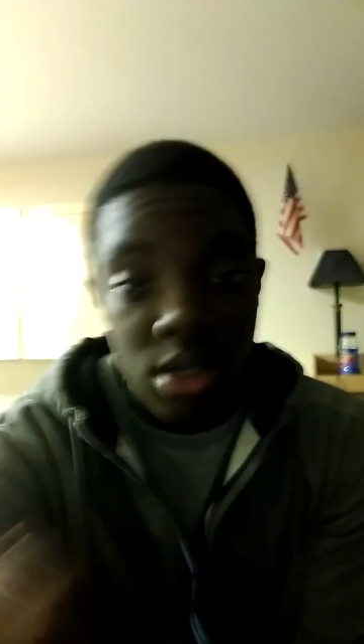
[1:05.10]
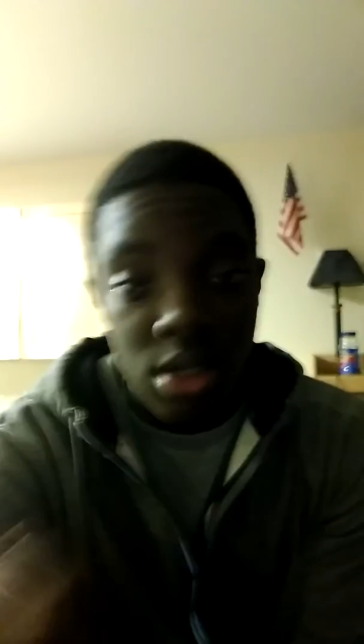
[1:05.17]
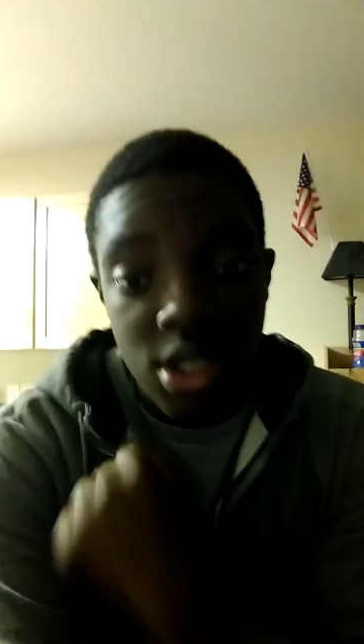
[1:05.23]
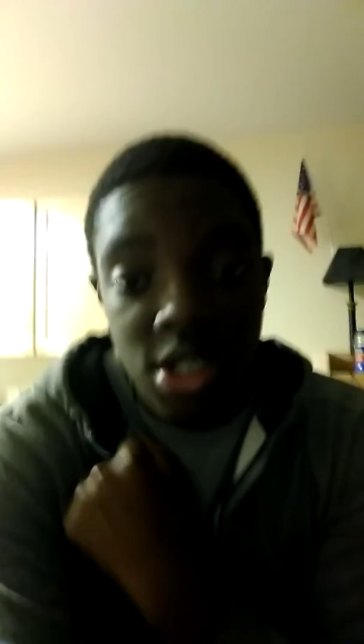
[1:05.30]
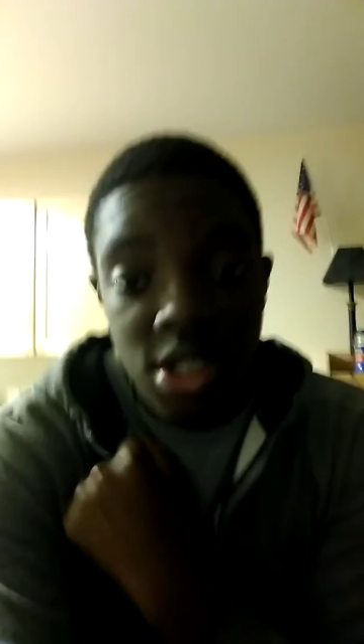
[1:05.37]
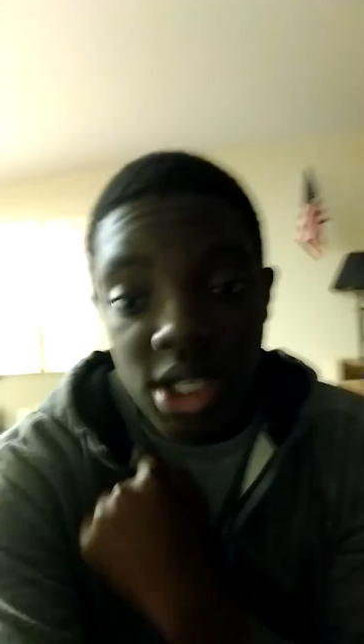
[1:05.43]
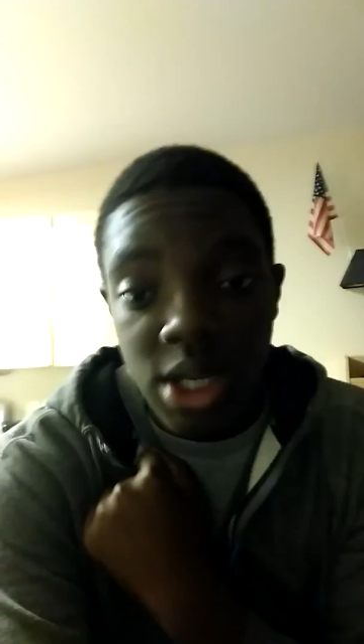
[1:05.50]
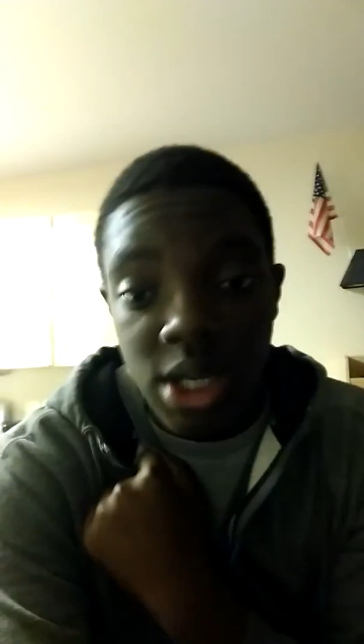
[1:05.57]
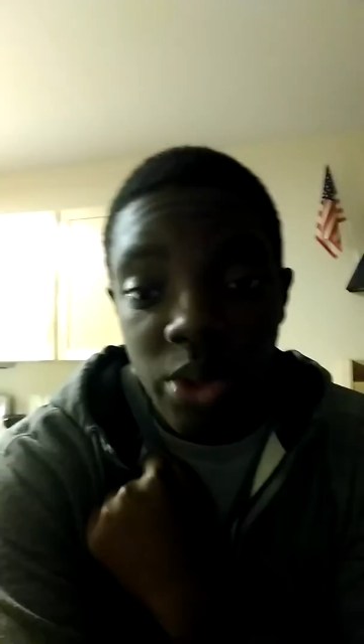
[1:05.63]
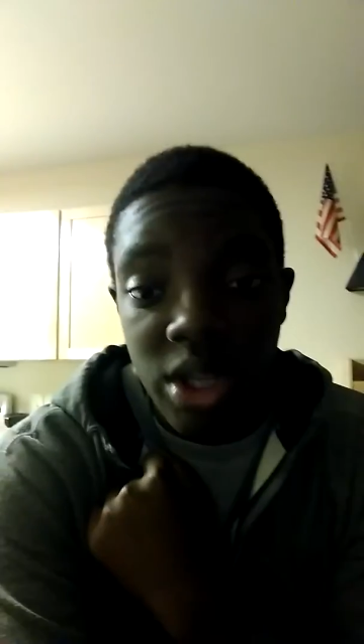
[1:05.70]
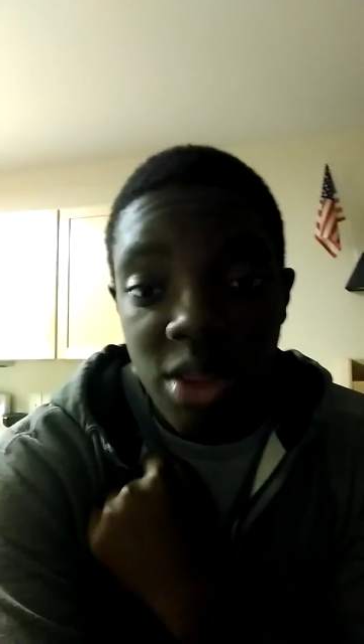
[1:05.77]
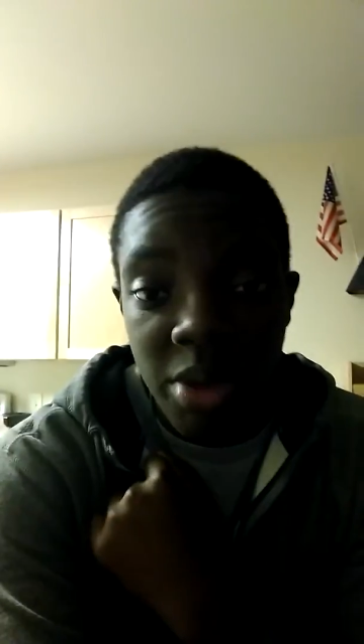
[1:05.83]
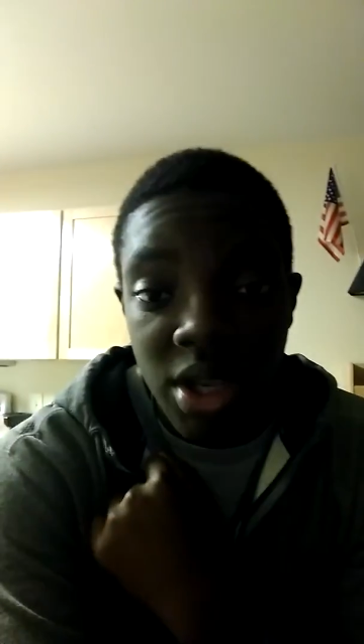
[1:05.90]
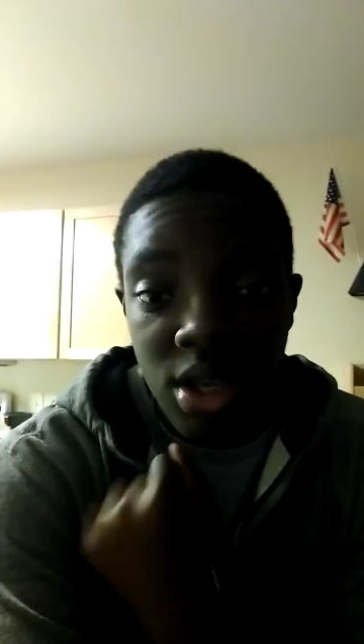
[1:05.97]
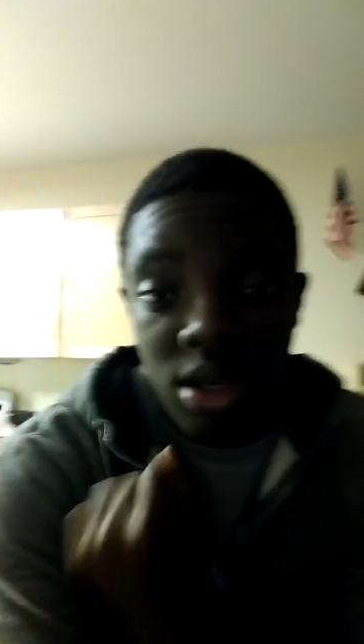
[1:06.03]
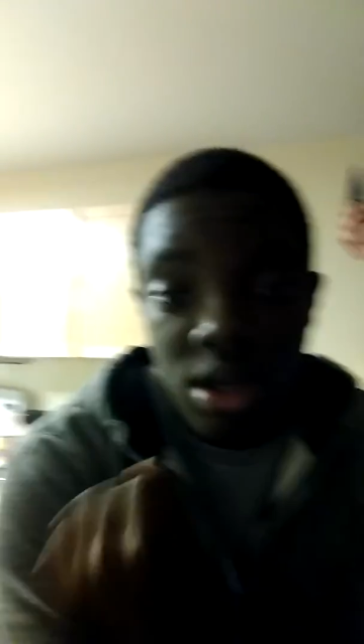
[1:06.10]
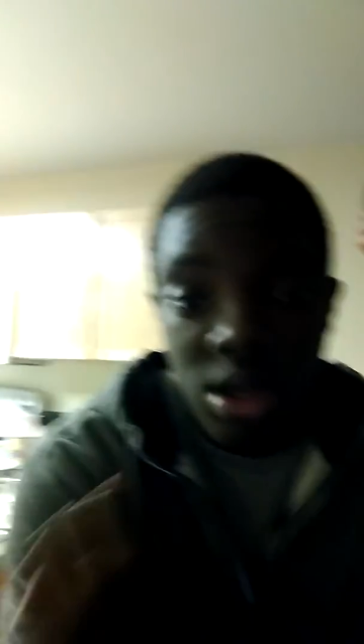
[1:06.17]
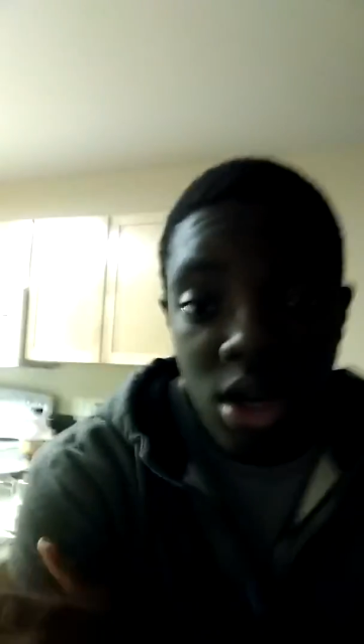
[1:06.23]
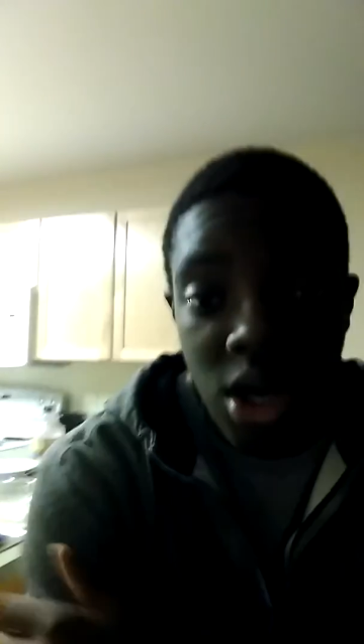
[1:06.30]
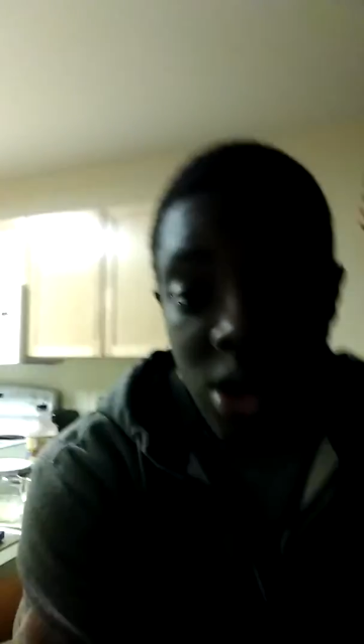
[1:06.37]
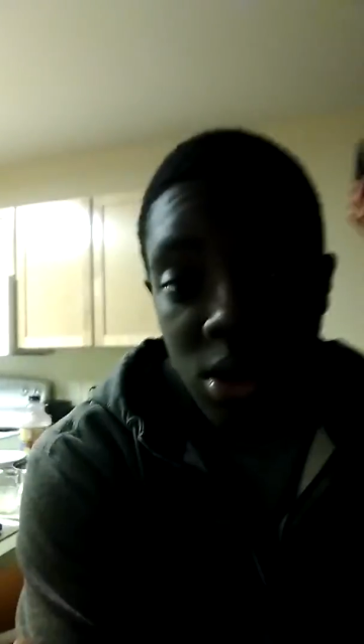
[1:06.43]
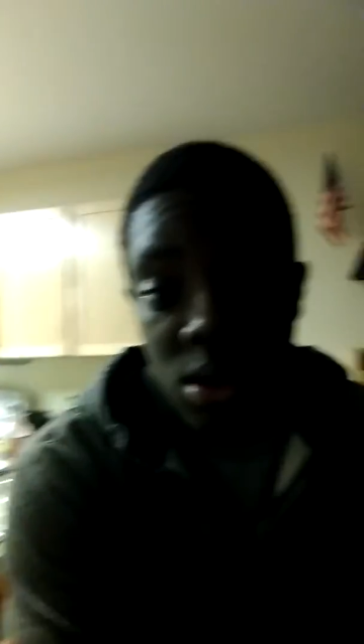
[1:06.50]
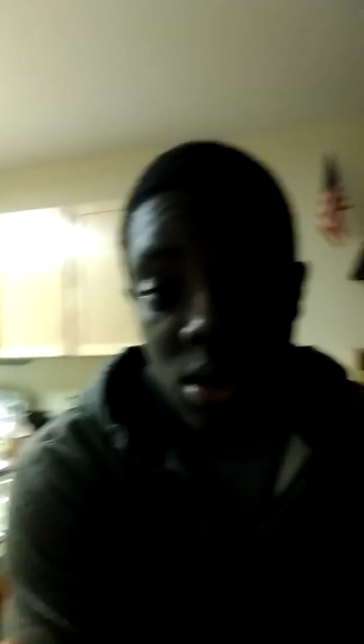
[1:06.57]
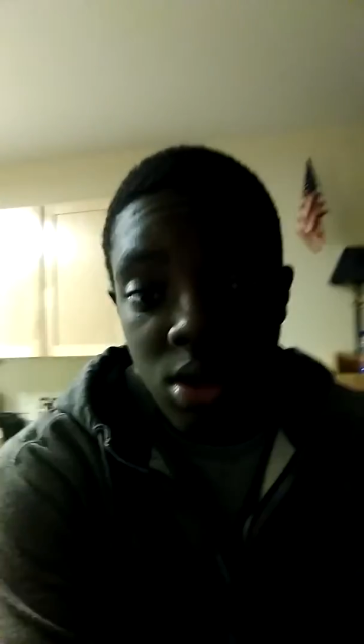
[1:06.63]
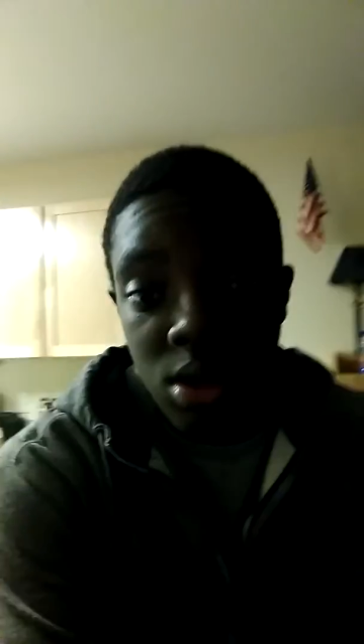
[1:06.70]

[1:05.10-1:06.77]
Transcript: sticking with me, you know,